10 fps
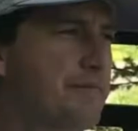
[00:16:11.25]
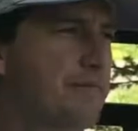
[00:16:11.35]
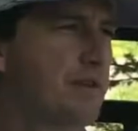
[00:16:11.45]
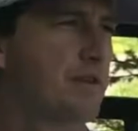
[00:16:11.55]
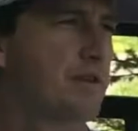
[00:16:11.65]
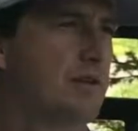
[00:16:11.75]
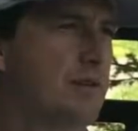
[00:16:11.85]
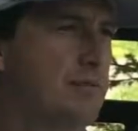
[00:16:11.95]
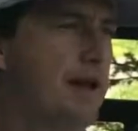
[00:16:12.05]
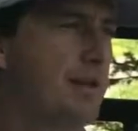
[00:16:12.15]
Is that right? Or
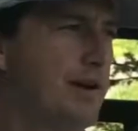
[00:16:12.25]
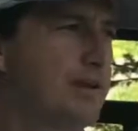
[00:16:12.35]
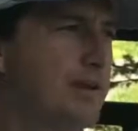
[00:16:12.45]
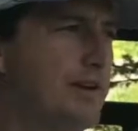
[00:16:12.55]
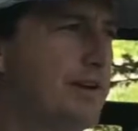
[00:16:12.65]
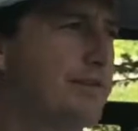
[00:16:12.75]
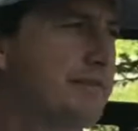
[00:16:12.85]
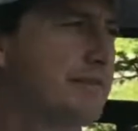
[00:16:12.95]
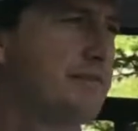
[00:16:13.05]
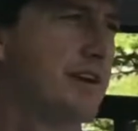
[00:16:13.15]
Palo Alto, yeah. Palo Alto.